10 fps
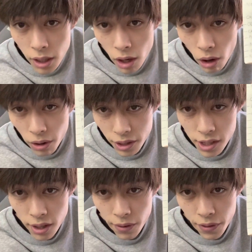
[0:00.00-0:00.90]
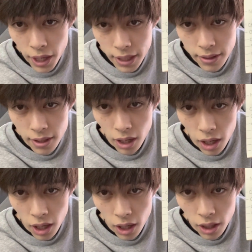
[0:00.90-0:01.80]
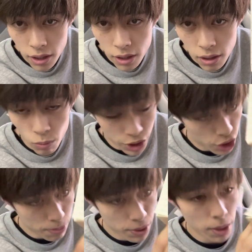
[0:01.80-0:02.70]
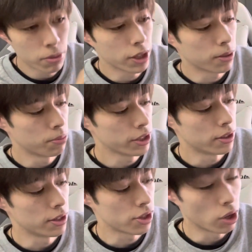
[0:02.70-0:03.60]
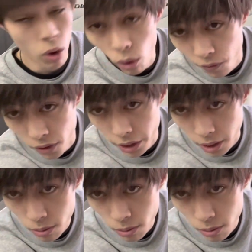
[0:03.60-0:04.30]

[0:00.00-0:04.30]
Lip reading: All the stuff that we should be able to complete this year. Hopefully we